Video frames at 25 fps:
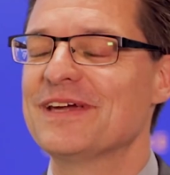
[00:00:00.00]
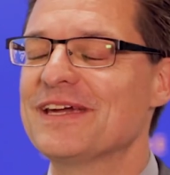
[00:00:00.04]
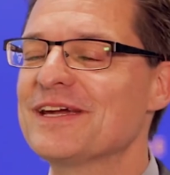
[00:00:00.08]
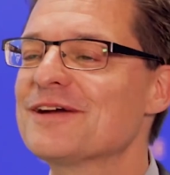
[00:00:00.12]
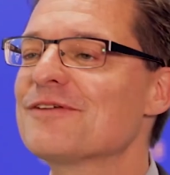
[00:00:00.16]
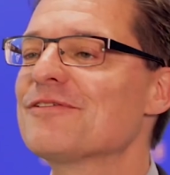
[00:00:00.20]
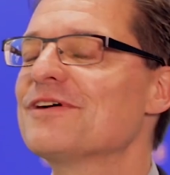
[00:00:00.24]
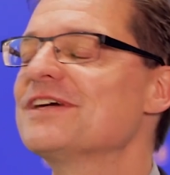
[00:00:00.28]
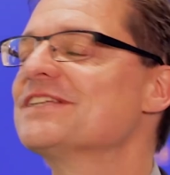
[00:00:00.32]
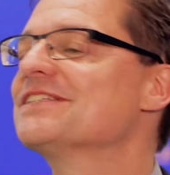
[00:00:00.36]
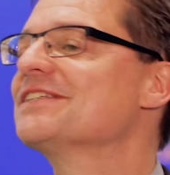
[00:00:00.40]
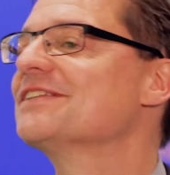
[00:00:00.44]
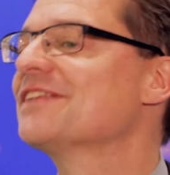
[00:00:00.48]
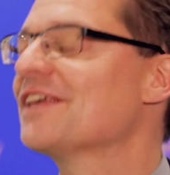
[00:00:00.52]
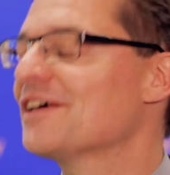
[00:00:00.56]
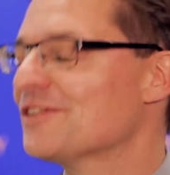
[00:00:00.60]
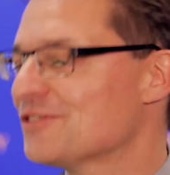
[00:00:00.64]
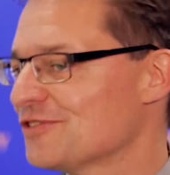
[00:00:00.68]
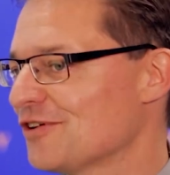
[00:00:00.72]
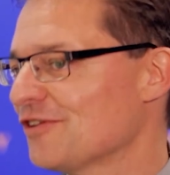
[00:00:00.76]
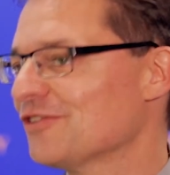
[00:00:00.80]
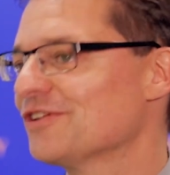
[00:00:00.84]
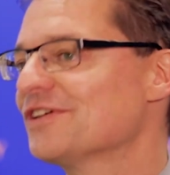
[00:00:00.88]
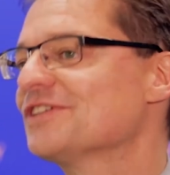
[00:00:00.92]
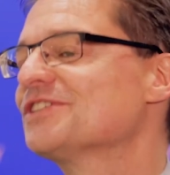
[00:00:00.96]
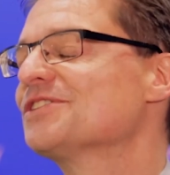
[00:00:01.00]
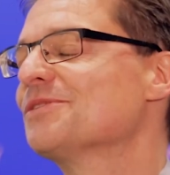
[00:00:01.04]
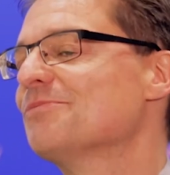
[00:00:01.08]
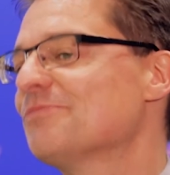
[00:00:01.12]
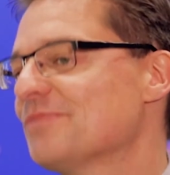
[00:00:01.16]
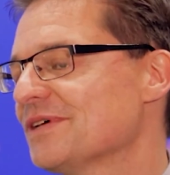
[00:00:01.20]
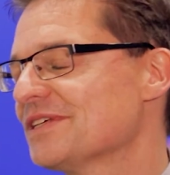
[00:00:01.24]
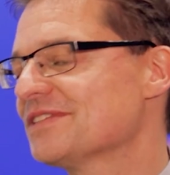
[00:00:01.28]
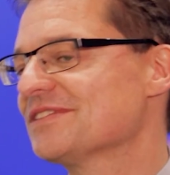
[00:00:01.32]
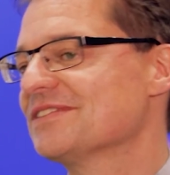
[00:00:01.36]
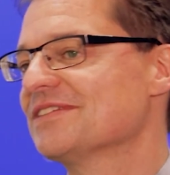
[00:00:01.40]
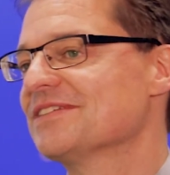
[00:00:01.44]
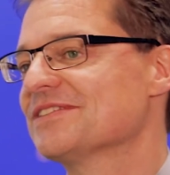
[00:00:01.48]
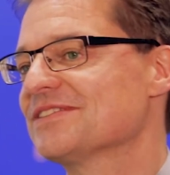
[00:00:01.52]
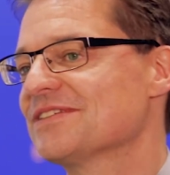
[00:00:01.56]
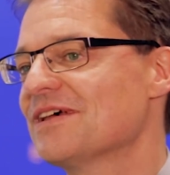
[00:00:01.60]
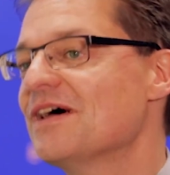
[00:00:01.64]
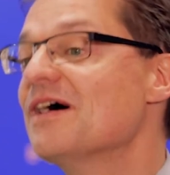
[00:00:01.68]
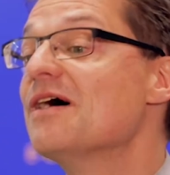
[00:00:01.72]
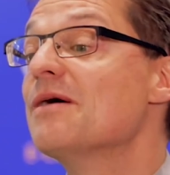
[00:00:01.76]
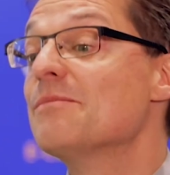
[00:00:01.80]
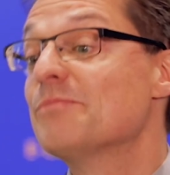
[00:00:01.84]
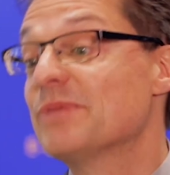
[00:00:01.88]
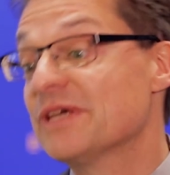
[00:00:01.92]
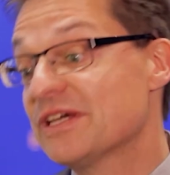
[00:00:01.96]
increasing their tonnage in business
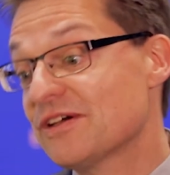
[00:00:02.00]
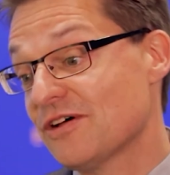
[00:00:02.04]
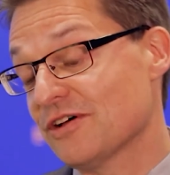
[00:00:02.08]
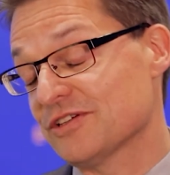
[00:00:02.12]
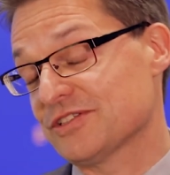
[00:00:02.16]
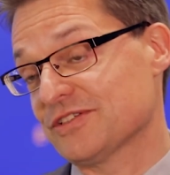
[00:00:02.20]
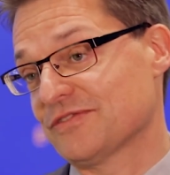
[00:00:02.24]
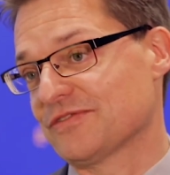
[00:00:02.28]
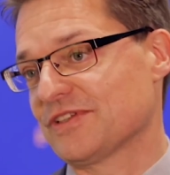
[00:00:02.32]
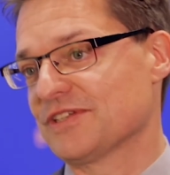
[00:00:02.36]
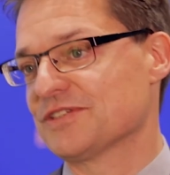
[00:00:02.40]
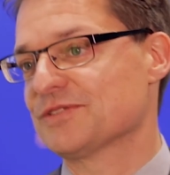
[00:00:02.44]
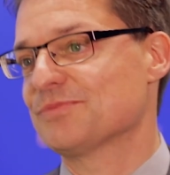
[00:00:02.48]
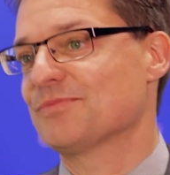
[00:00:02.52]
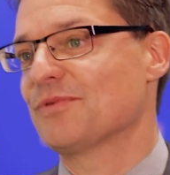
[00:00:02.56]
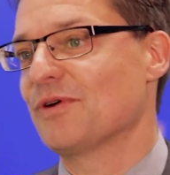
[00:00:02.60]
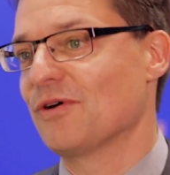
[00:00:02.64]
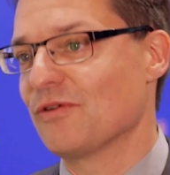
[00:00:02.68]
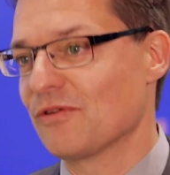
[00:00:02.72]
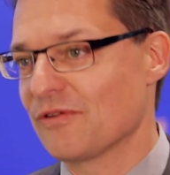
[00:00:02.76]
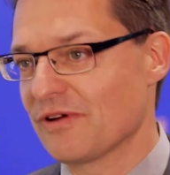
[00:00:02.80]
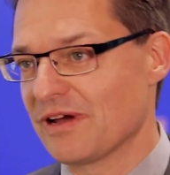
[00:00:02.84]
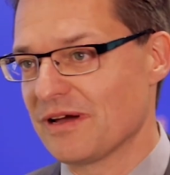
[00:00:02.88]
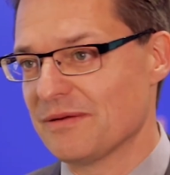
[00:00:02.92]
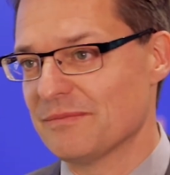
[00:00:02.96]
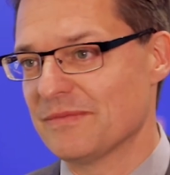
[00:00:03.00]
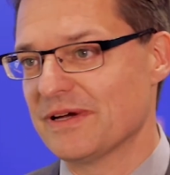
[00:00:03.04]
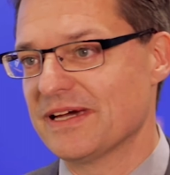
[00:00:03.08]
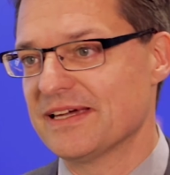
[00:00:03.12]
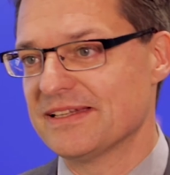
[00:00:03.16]
because of this program.